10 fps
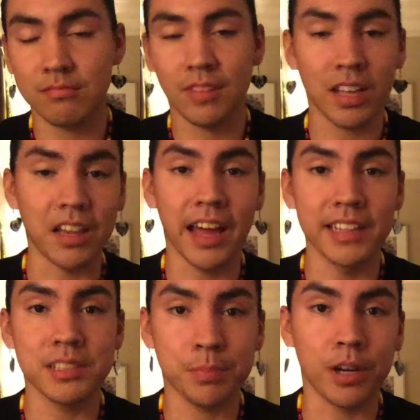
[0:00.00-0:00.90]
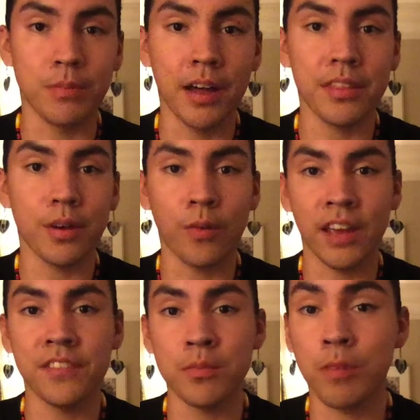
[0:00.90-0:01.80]
clients per month away
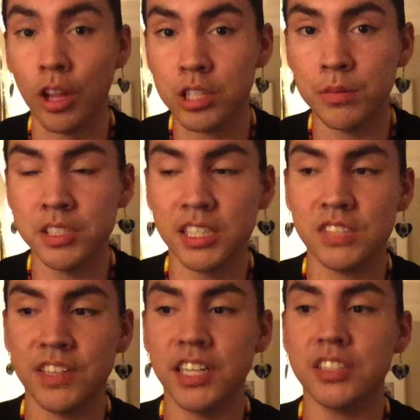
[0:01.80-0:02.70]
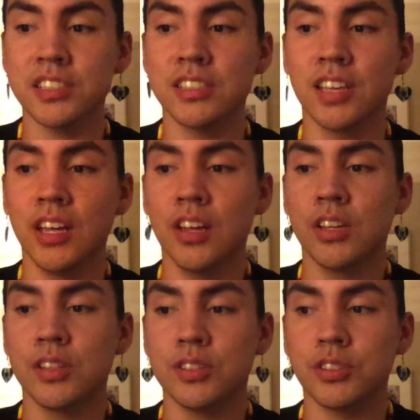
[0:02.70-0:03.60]
from multiple six figures.
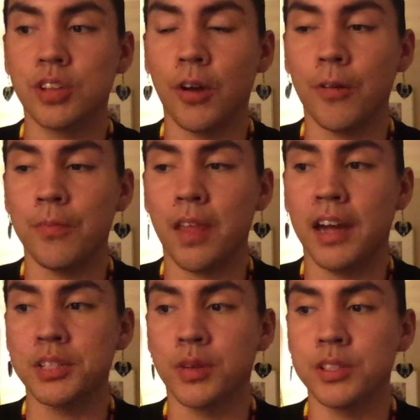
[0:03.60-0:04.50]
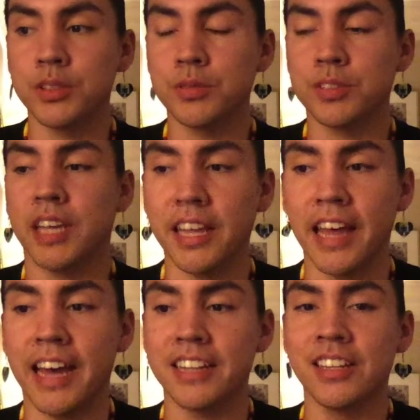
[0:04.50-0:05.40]
So I just want to say
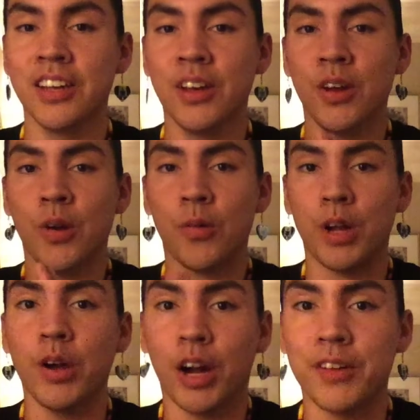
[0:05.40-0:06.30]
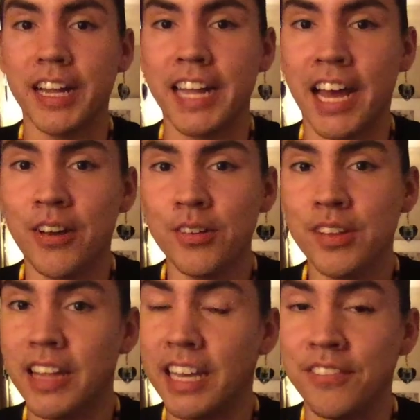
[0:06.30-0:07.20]
that where you are right now,
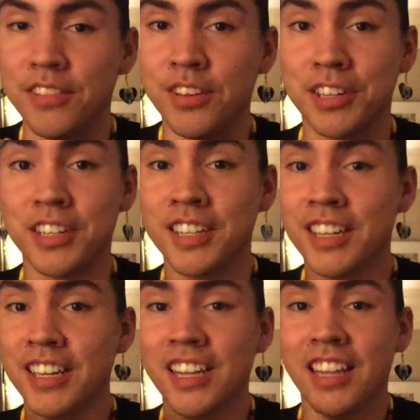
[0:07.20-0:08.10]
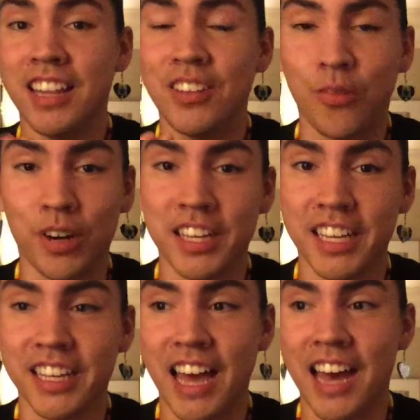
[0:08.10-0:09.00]
like if you're
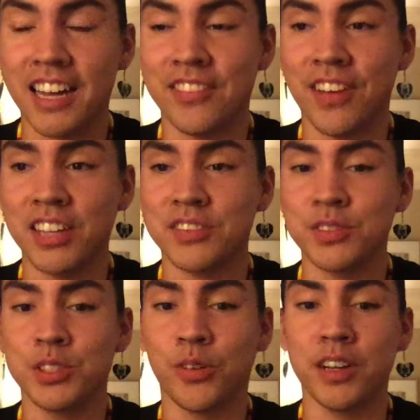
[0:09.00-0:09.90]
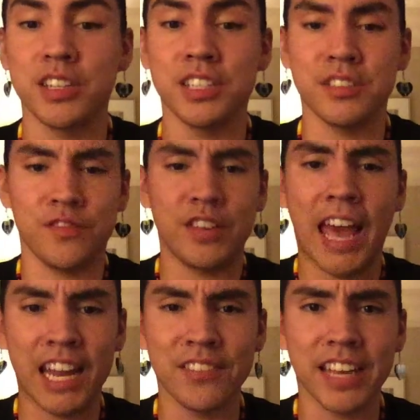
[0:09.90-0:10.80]
working at a fast food joint or you can't
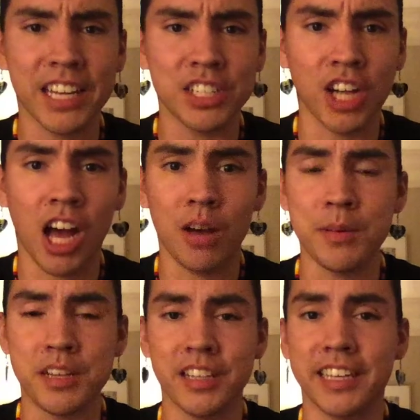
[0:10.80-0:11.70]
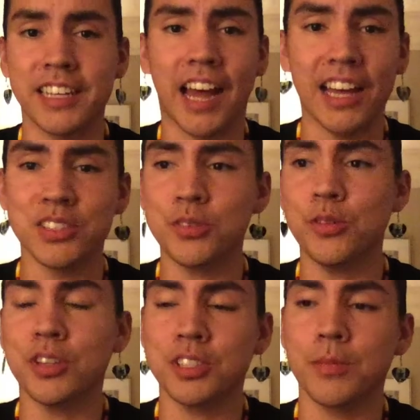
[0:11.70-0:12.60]
even get a job and you're like in high school
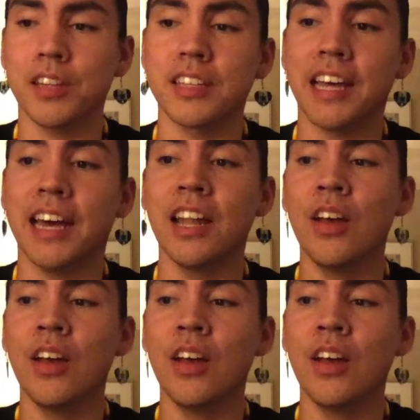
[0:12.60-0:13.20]
or something like that,